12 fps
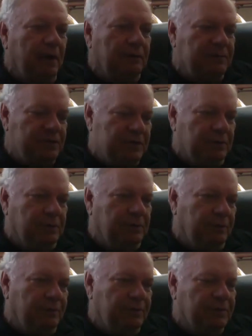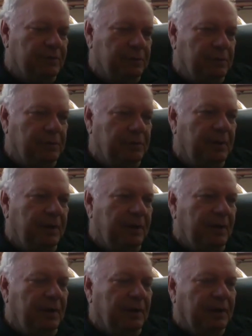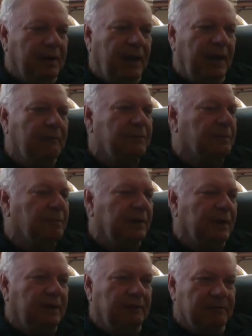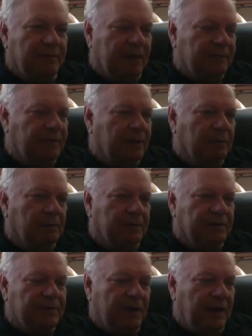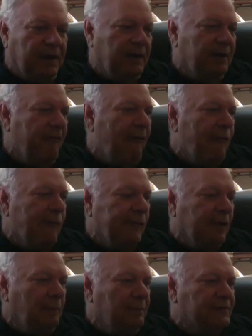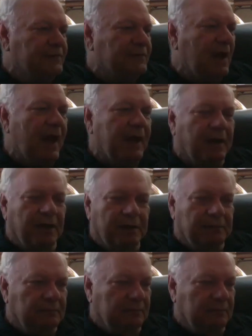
of Jews who came to believe that there was a a Messiah,